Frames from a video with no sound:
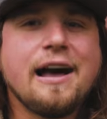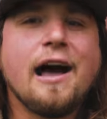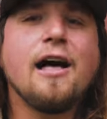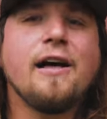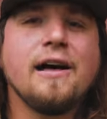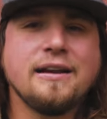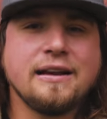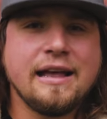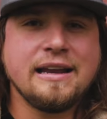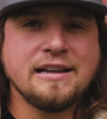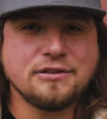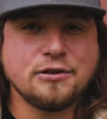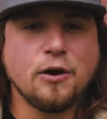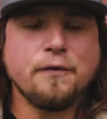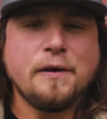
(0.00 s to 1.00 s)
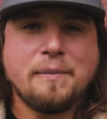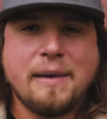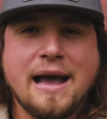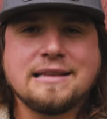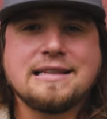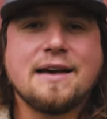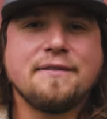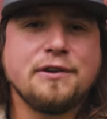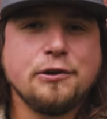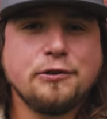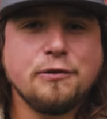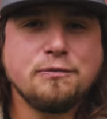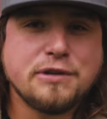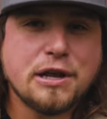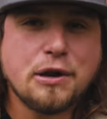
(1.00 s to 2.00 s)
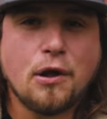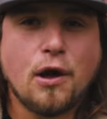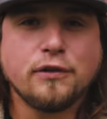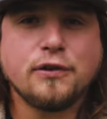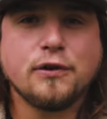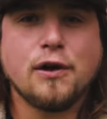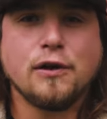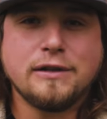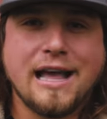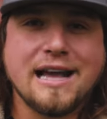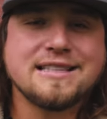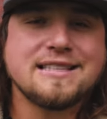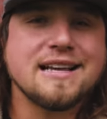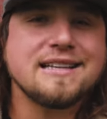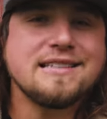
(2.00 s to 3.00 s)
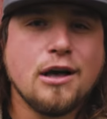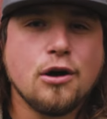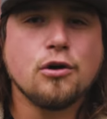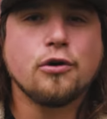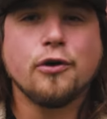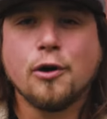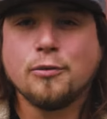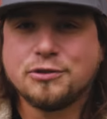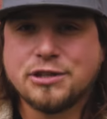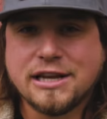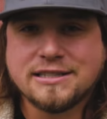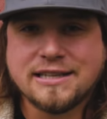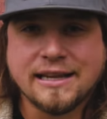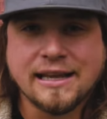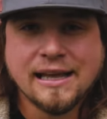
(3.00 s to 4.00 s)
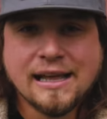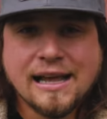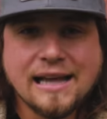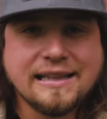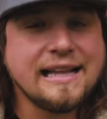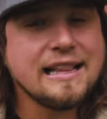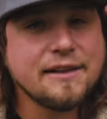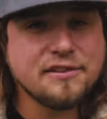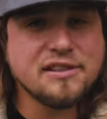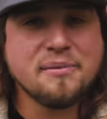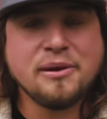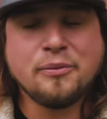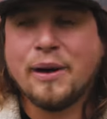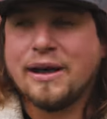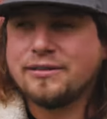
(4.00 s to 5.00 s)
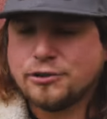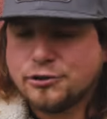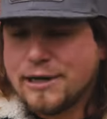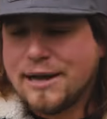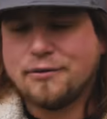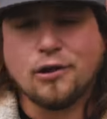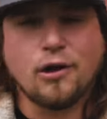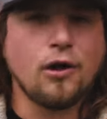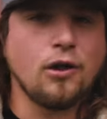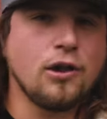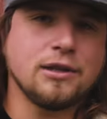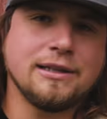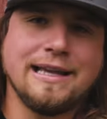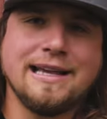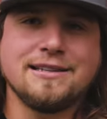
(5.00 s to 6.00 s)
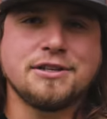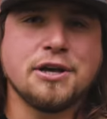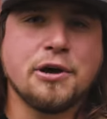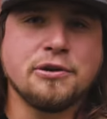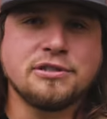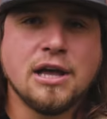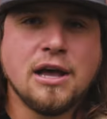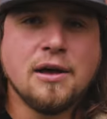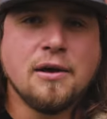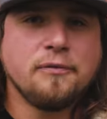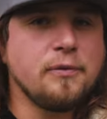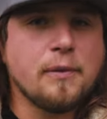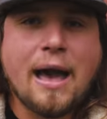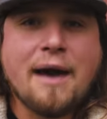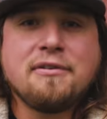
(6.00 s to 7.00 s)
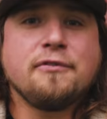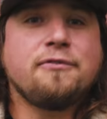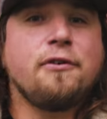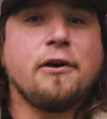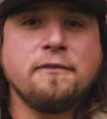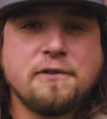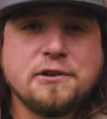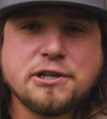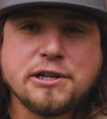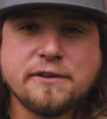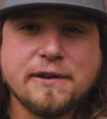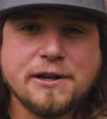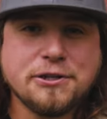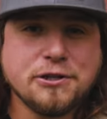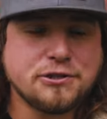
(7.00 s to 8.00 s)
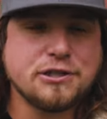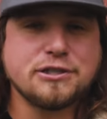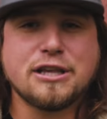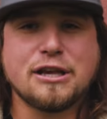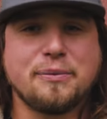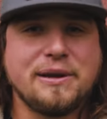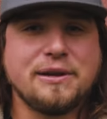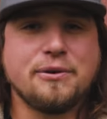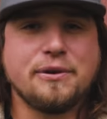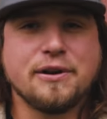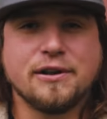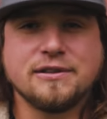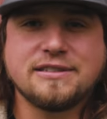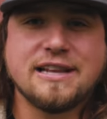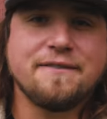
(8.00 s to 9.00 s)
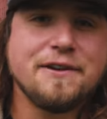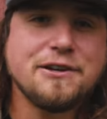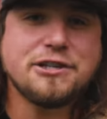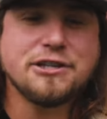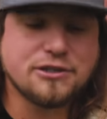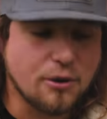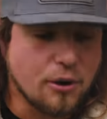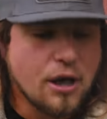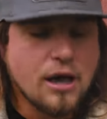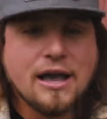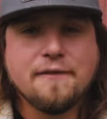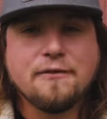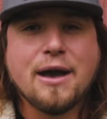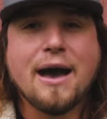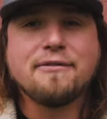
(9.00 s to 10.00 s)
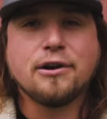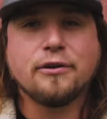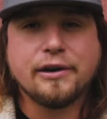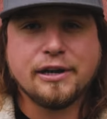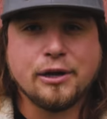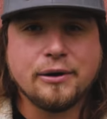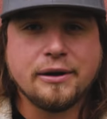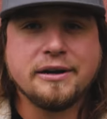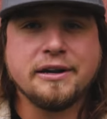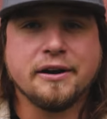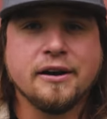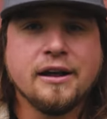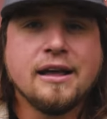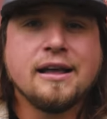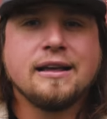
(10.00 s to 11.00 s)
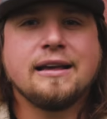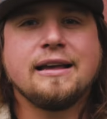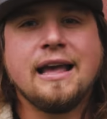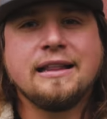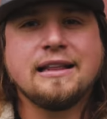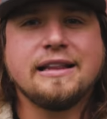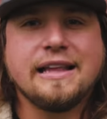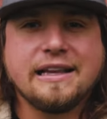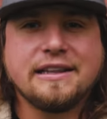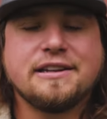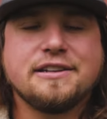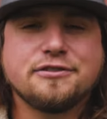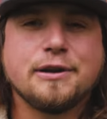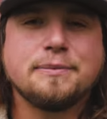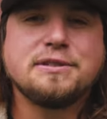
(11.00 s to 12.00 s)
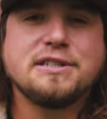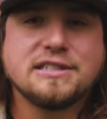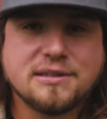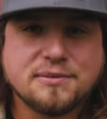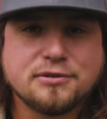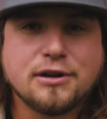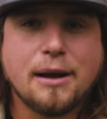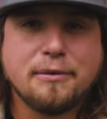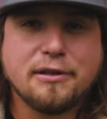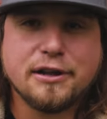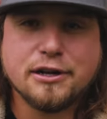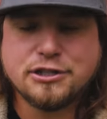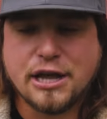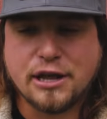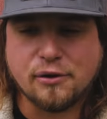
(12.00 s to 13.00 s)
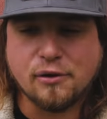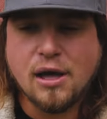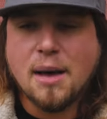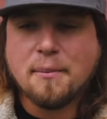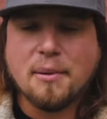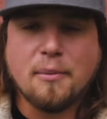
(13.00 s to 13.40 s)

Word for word: And Kyle and his girlfriend Mags have a YouTube channel also called XXL Chrome Chasing, and they live in the Midwest and travel all along the East Coast, having fun fishing adventures just like we do here on Stay Fishy. So, if you haven't already, go down here, hit the link in the description, and subscribe to their channel.